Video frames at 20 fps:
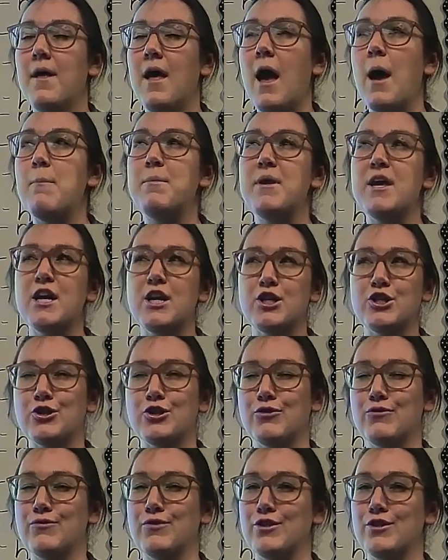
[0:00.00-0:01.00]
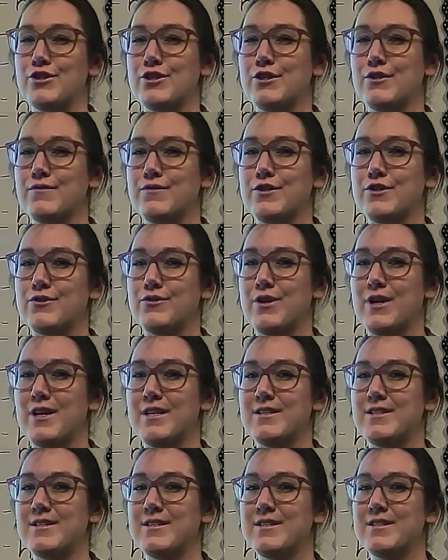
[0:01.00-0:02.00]
a picture version of
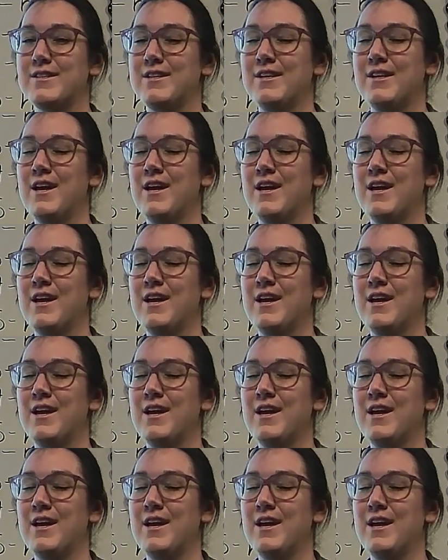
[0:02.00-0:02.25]
charades.